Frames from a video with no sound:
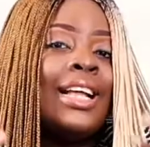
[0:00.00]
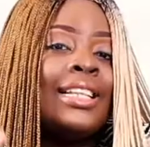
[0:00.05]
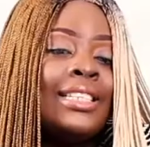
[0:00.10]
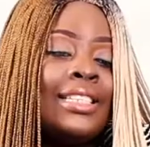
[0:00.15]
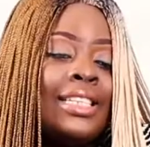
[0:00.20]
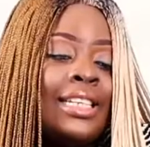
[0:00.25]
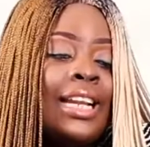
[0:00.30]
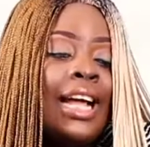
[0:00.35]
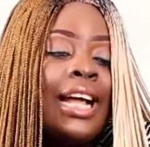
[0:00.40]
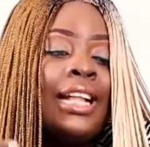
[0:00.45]
can
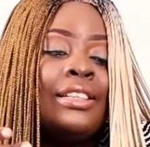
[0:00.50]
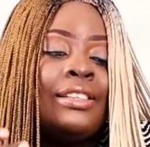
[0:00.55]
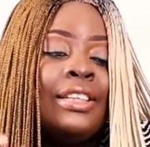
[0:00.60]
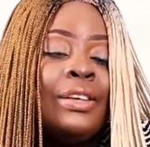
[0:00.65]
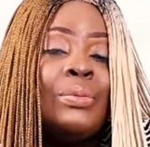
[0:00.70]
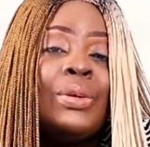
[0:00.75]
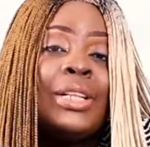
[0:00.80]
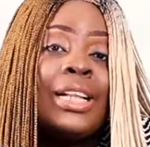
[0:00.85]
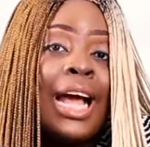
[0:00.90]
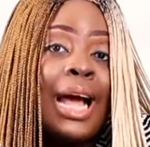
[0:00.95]
see that
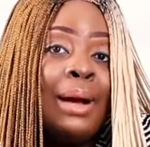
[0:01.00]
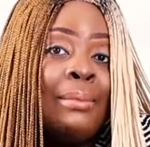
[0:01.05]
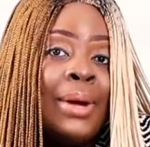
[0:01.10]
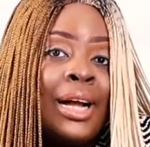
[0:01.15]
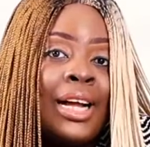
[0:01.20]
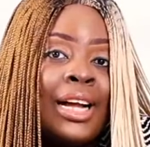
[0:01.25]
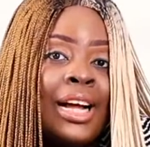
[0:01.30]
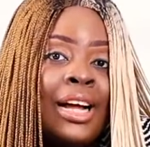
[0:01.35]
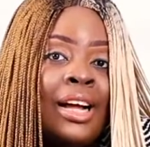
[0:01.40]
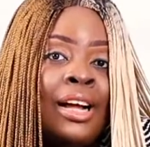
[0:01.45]
with
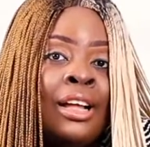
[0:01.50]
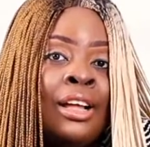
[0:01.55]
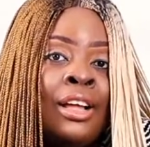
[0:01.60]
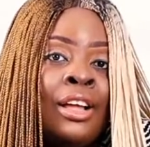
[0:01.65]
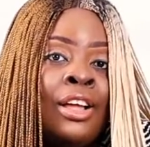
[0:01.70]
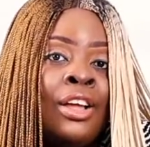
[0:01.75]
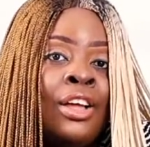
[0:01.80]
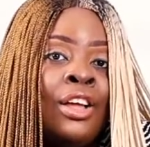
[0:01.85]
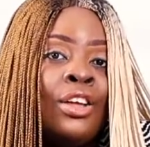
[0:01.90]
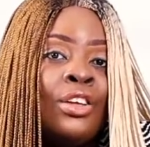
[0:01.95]
Amaka,
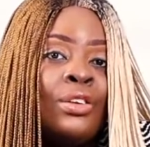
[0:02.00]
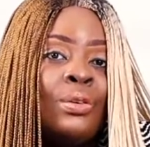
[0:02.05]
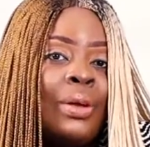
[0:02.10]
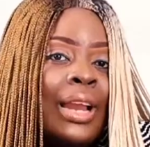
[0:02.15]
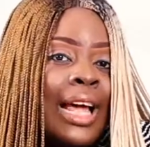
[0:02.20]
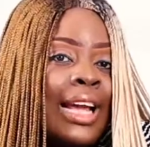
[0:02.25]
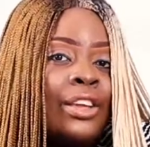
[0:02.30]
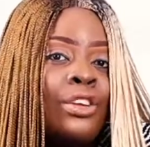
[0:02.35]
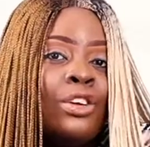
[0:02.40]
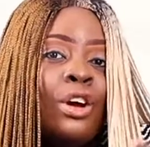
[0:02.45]

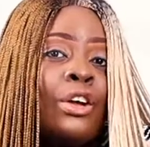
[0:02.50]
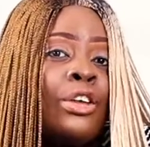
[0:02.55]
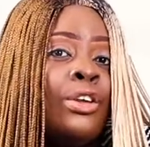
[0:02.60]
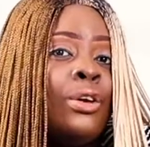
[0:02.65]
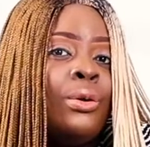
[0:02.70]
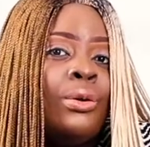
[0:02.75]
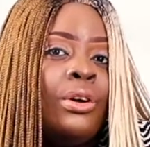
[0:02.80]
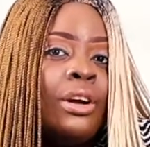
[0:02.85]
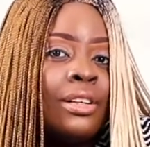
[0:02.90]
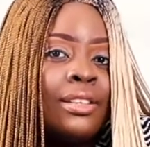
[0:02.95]
you're
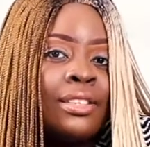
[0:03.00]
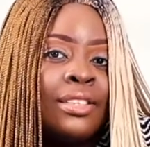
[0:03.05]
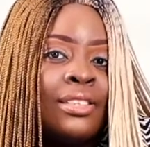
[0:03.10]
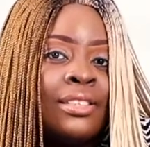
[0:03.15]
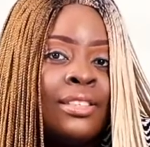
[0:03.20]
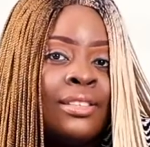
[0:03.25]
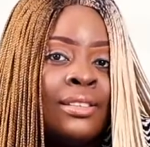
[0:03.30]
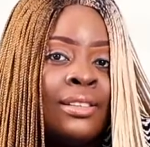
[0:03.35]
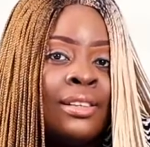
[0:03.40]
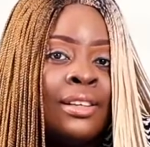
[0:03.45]

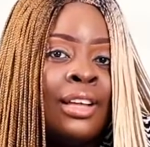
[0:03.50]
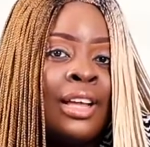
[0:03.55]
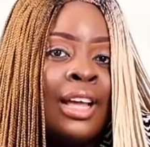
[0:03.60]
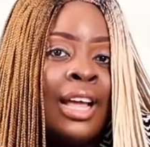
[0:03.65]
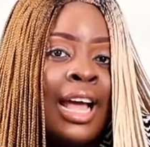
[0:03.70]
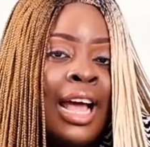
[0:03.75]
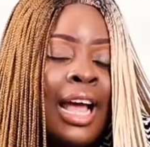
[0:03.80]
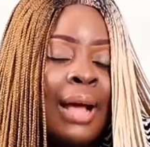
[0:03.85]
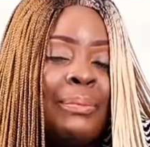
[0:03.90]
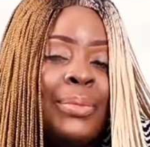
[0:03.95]
curious
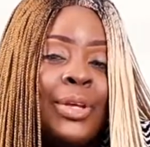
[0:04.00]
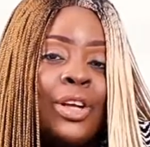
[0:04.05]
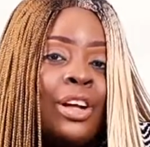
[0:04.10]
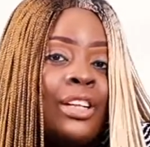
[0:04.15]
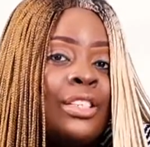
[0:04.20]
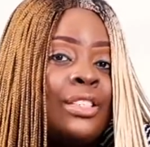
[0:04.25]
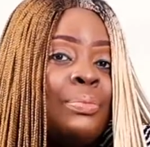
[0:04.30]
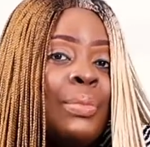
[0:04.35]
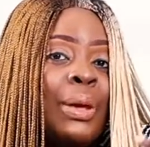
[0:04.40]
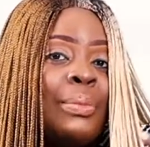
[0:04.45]

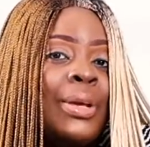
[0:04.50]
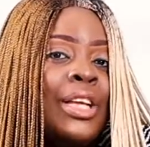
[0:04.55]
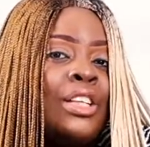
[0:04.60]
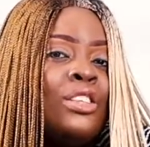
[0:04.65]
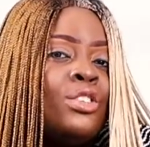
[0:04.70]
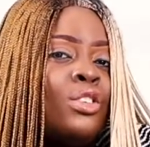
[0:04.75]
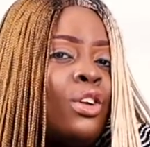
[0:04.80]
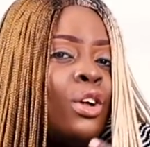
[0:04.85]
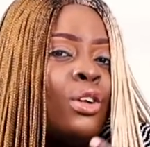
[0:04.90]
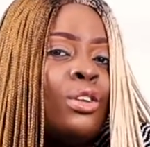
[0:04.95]
because maybe
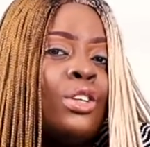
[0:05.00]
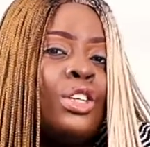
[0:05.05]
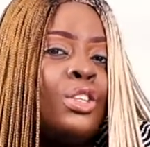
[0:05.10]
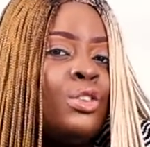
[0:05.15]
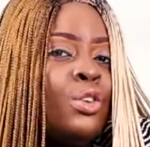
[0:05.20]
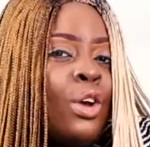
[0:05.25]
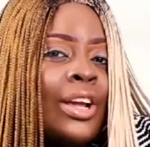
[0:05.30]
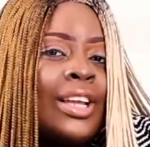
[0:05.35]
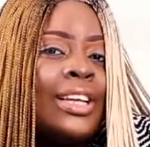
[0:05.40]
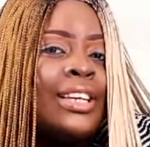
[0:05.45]
it's
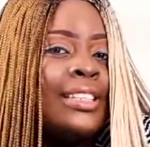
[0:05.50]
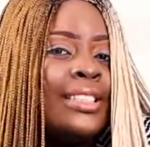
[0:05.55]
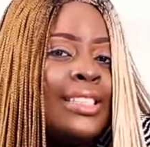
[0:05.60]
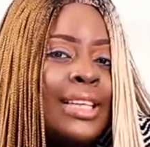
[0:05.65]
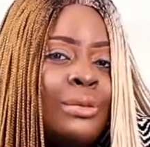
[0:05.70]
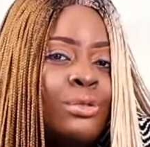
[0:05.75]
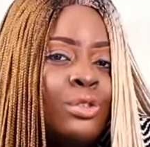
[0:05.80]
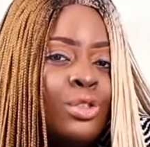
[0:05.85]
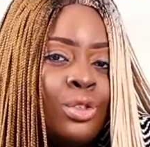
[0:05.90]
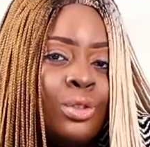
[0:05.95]
you're in the
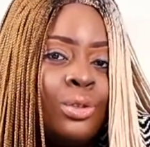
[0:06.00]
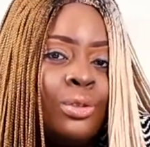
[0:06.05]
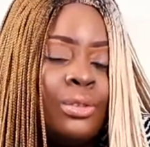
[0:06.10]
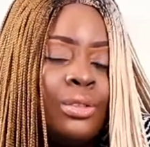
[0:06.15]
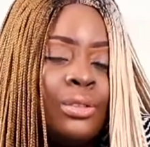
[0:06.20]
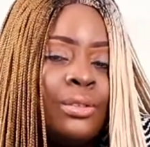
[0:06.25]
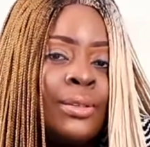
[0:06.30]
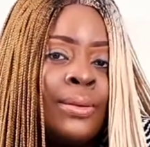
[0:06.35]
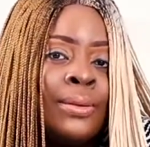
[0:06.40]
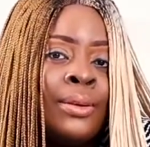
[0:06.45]
same
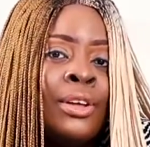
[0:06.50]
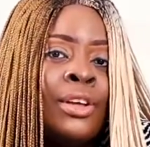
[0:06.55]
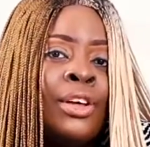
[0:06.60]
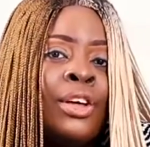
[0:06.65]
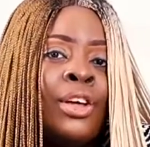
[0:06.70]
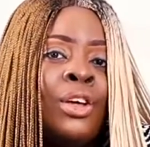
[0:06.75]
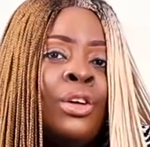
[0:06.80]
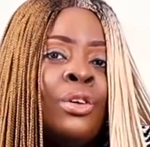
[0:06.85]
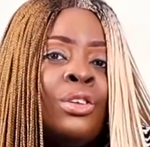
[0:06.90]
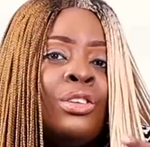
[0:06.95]
shoes.
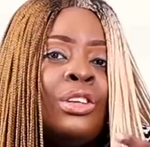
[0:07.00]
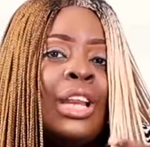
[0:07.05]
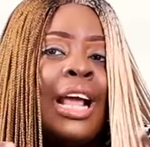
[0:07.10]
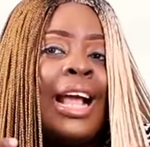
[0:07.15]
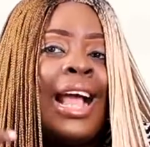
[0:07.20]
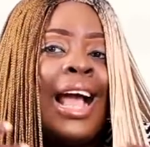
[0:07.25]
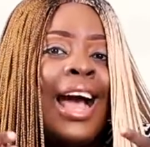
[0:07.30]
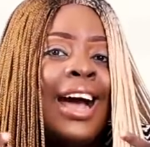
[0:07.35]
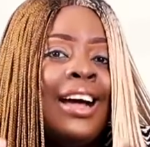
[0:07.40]
It's like,